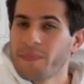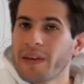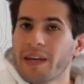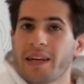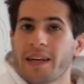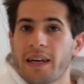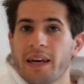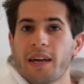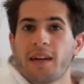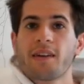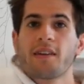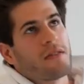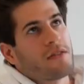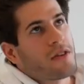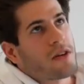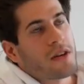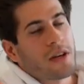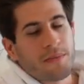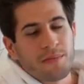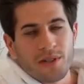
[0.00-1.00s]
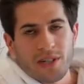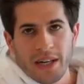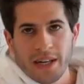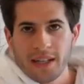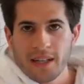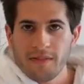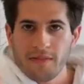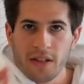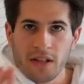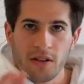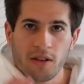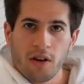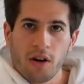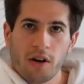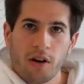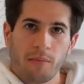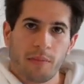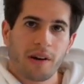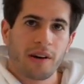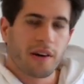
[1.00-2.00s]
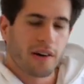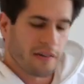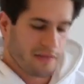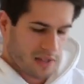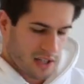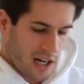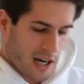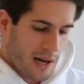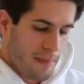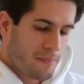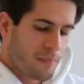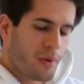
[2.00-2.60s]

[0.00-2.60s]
Again, not an objectively long period of time,